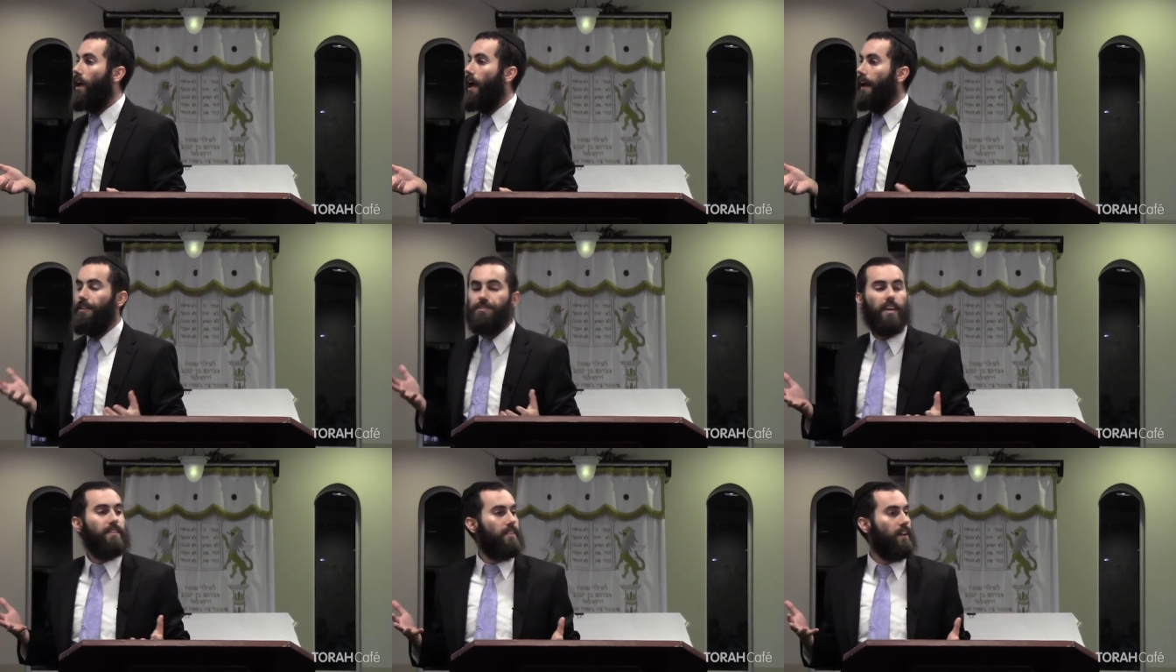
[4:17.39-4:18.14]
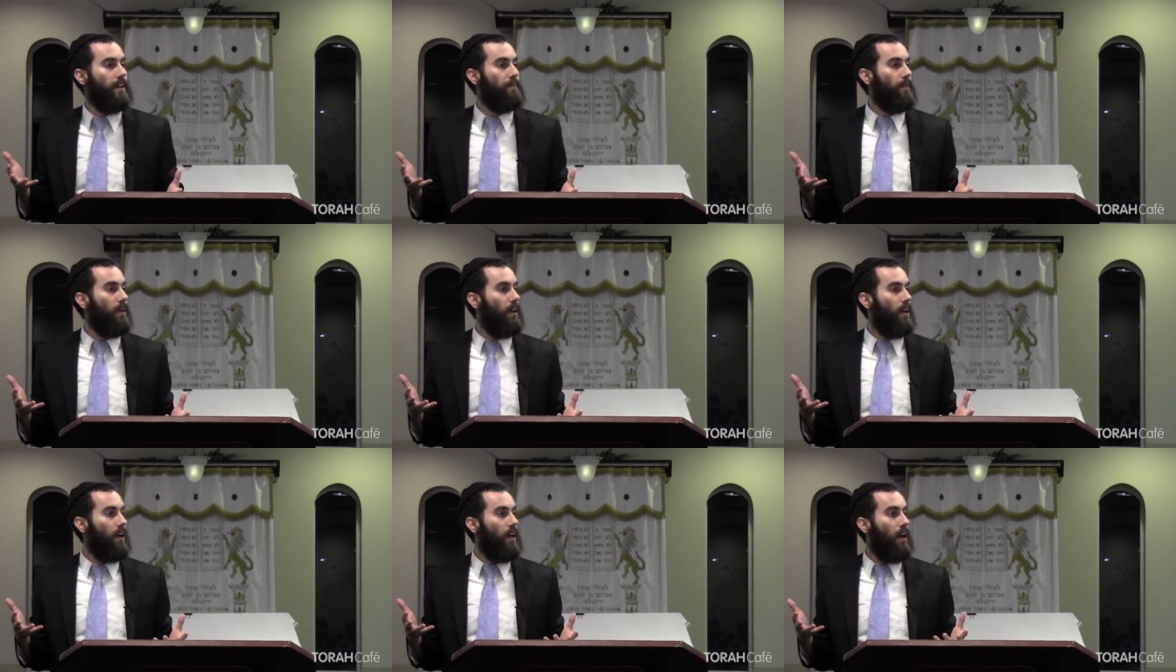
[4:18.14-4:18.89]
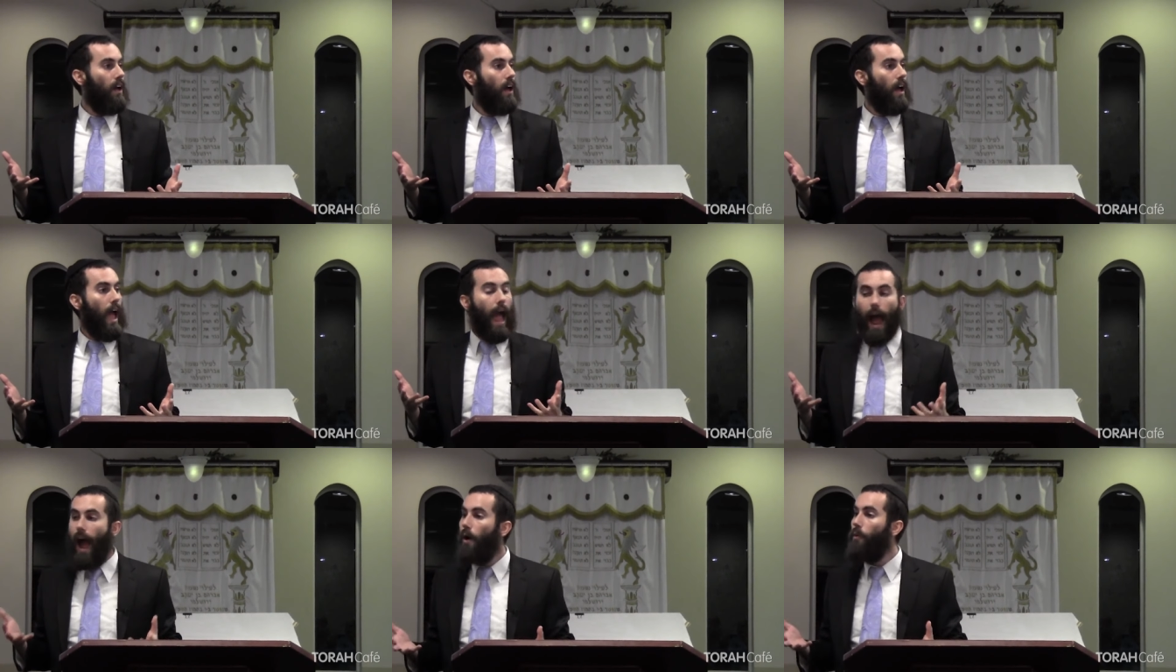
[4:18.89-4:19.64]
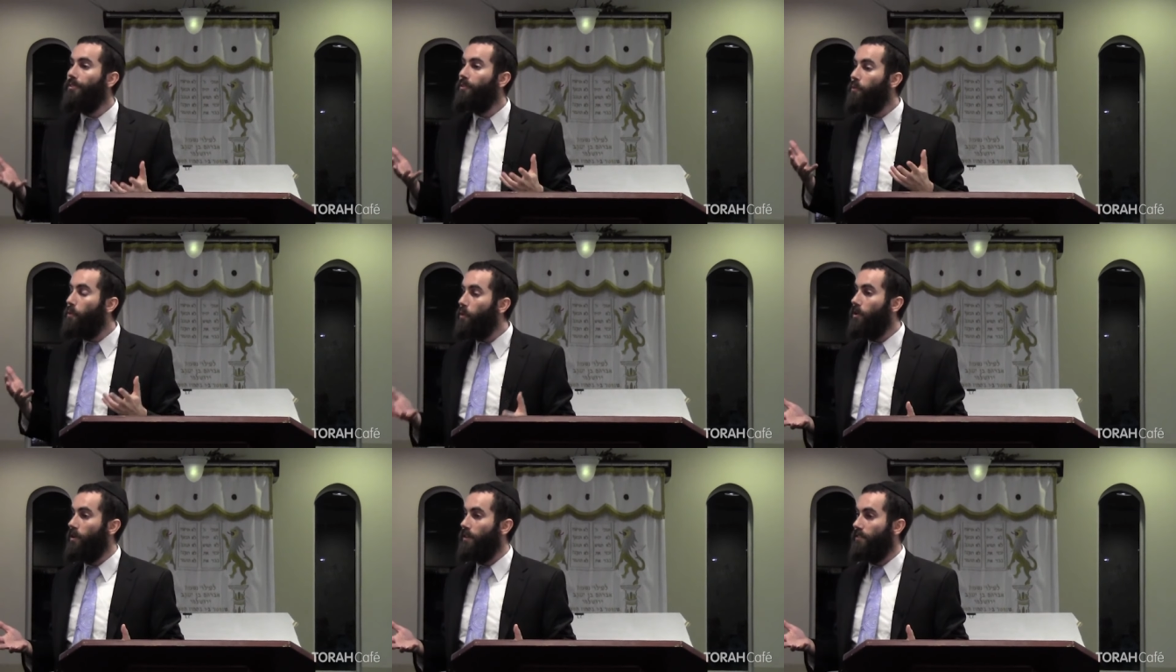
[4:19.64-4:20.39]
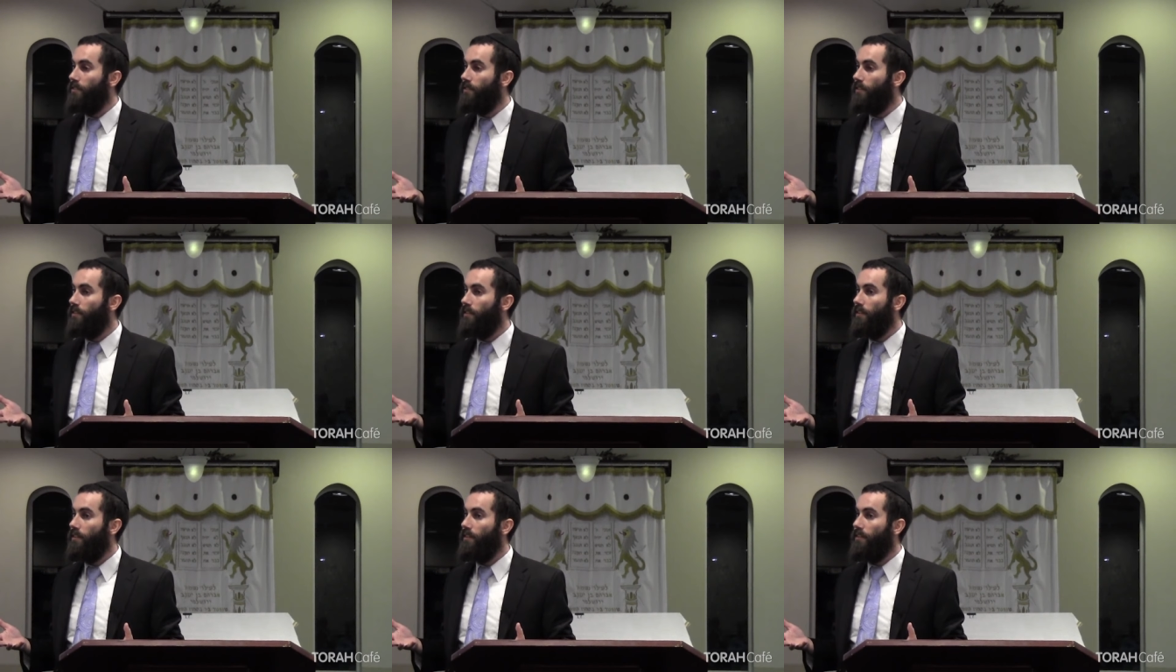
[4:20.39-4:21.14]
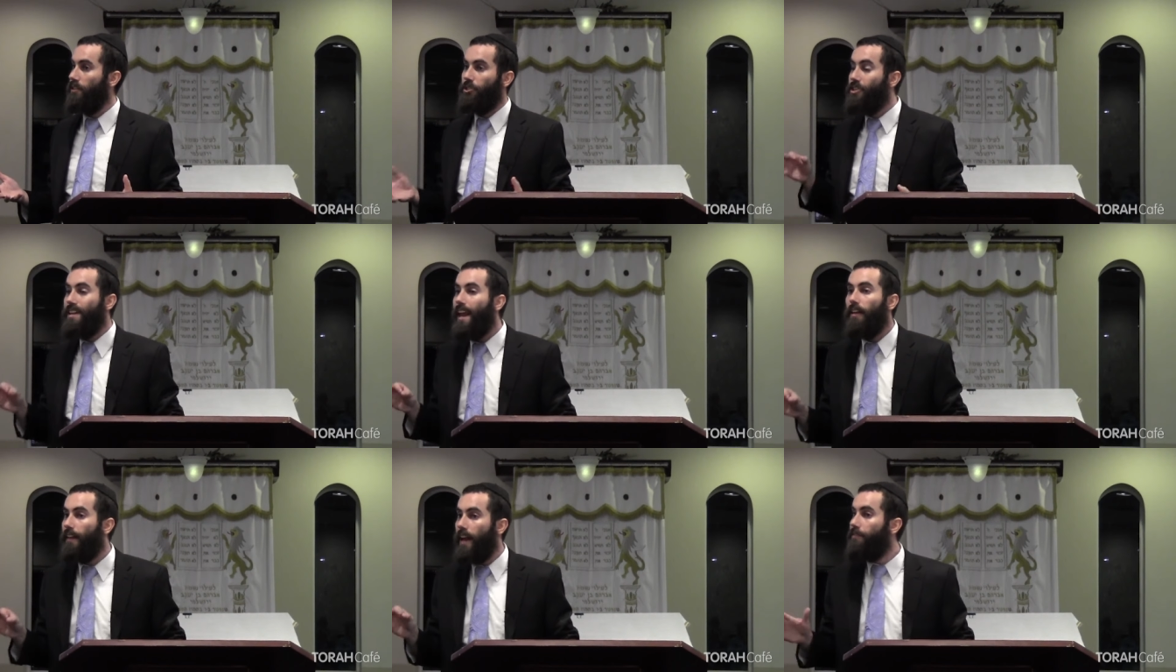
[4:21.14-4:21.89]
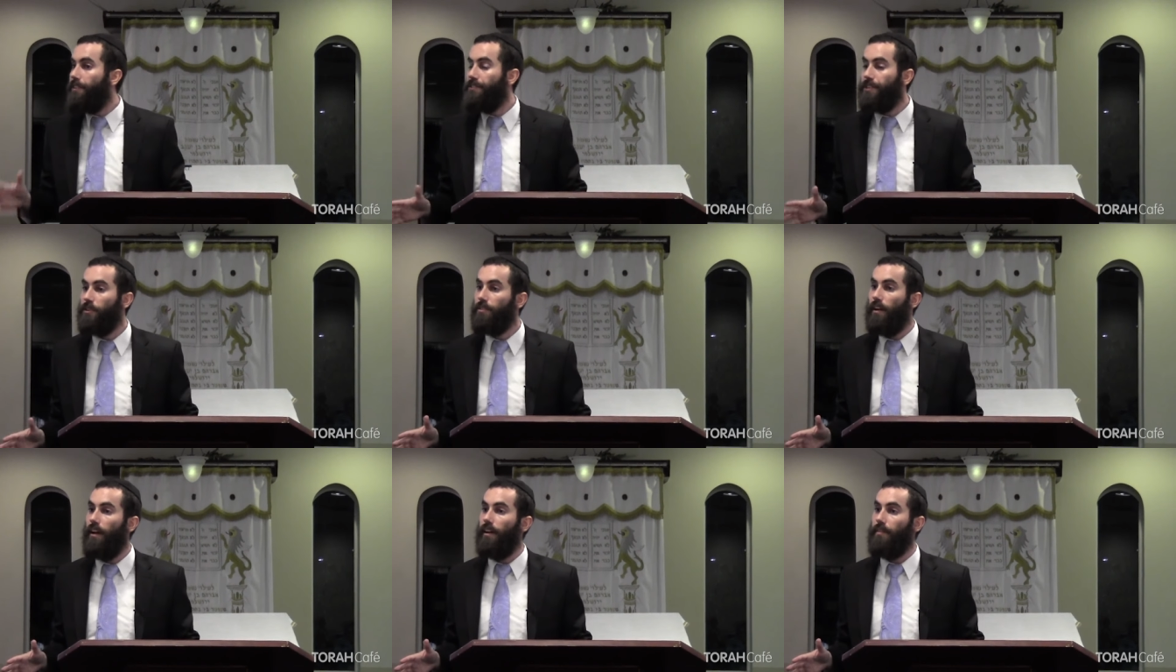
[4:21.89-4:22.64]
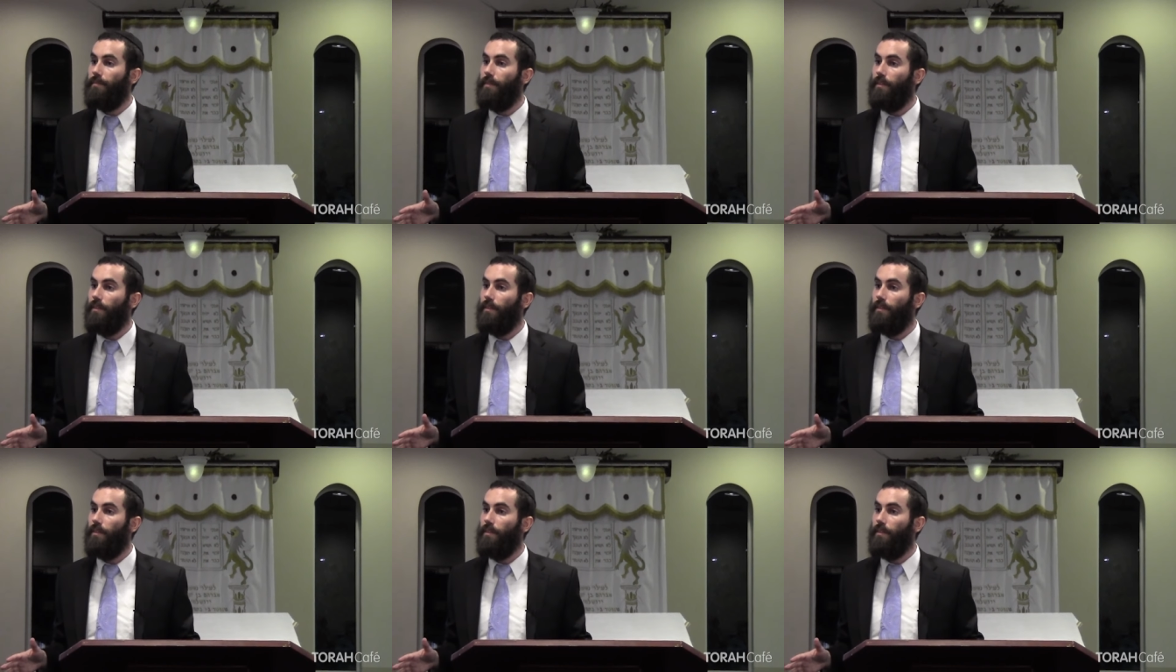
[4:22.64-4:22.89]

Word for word: And he says to him, how in the world did you nail it every single time?